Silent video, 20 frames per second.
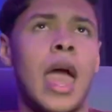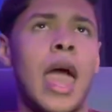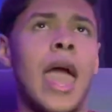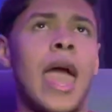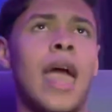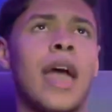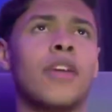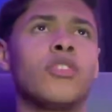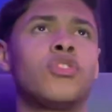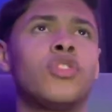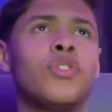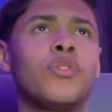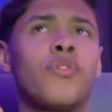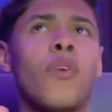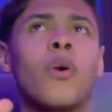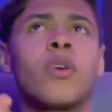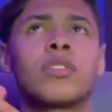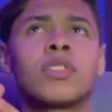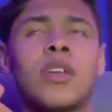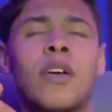and she's
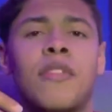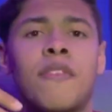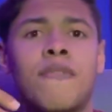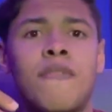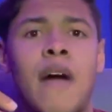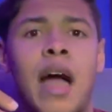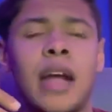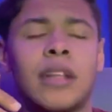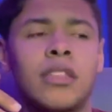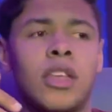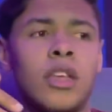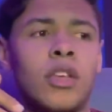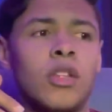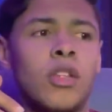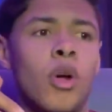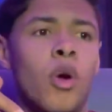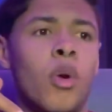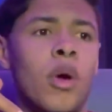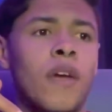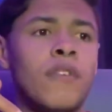focused on the fact that, you
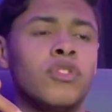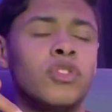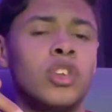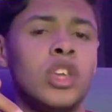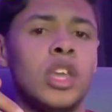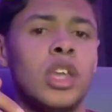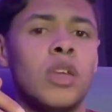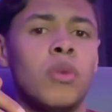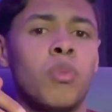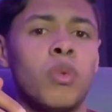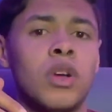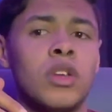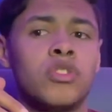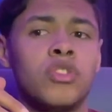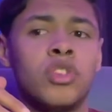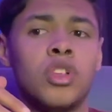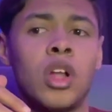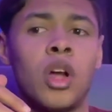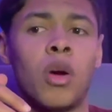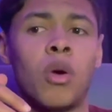know, if she was,
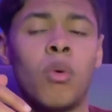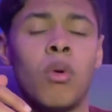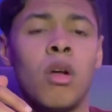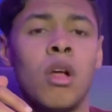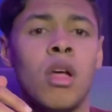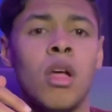you know,